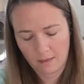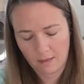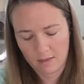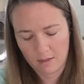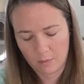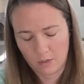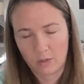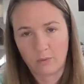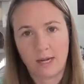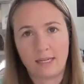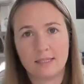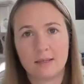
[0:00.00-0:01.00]
And then when you're
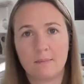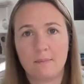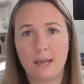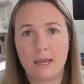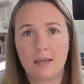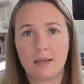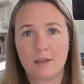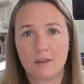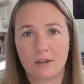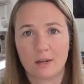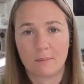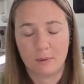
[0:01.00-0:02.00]
ready to bake,
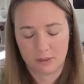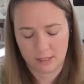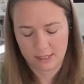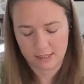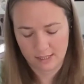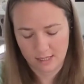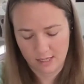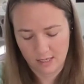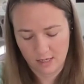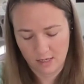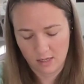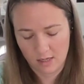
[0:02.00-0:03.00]
you're gonna put these
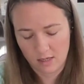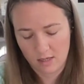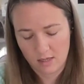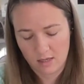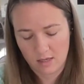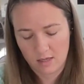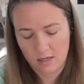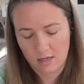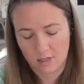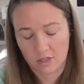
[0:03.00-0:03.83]
in a